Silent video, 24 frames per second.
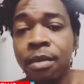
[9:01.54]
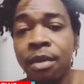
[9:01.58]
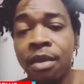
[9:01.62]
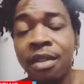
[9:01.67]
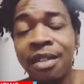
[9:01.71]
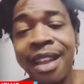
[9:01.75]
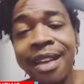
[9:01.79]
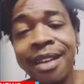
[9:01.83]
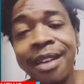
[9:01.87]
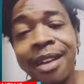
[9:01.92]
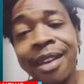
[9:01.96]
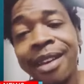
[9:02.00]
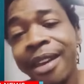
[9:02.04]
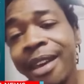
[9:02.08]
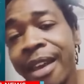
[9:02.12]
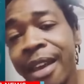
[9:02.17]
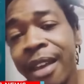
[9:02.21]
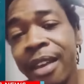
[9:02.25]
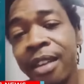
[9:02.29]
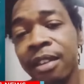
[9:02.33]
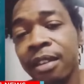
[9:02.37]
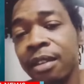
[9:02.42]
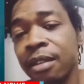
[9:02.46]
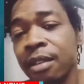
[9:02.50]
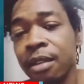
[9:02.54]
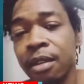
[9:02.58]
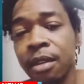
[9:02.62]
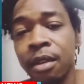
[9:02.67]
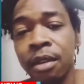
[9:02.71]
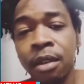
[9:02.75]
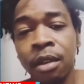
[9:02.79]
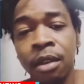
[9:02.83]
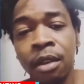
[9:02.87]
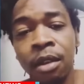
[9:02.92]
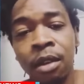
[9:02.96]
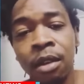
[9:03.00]
It's like a cancer.
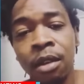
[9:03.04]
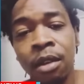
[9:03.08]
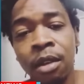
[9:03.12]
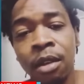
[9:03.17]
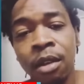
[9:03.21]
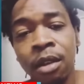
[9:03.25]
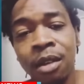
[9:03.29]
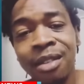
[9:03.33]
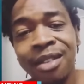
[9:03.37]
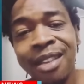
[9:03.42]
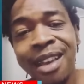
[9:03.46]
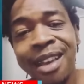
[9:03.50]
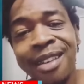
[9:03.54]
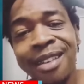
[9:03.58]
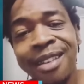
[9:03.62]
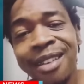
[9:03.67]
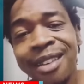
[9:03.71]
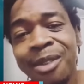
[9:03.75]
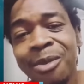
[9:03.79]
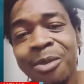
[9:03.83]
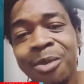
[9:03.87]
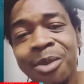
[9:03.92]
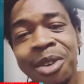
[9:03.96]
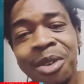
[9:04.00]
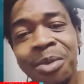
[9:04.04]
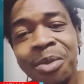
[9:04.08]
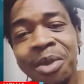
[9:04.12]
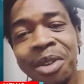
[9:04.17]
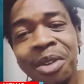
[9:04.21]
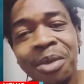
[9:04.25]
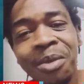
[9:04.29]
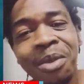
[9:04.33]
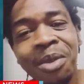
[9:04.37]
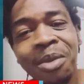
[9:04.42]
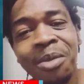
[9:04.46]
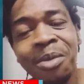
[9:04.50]
It's like nigga, what
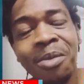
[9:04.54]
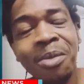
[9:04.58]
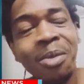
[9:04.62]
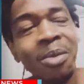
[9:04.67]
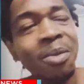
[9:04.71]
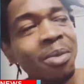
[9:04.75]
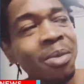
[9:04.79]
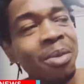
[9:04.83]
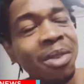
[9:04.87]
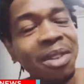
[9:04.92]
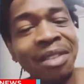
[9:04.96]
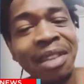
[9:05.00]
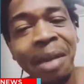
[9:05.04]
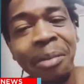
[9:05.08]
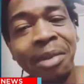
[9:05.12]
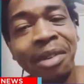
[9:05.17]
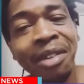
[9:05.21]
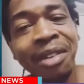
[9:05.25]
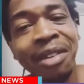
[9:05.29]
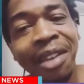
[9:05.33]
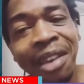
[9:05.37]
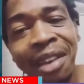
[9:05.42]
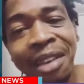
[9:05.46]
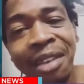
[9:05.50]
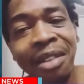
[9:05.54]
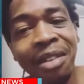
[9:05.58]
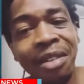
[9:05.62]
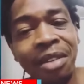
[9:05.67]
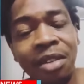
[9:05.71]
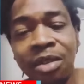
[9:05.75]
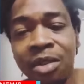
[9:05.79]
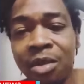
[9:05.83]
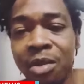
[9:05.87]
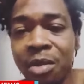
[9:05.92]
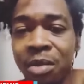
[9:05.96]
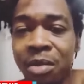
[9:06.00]
what what, what type of nigga
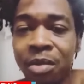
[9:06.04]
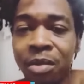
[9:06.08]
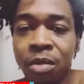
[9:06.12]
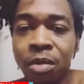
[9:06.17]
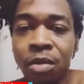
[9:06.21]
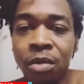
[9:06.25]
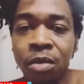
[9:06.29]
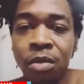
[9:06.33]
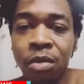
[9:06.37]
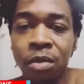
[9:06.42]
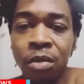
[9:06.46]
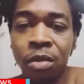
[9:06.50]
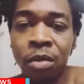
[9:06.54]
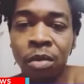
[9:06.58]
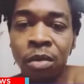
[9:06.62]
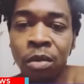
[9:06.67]
is you?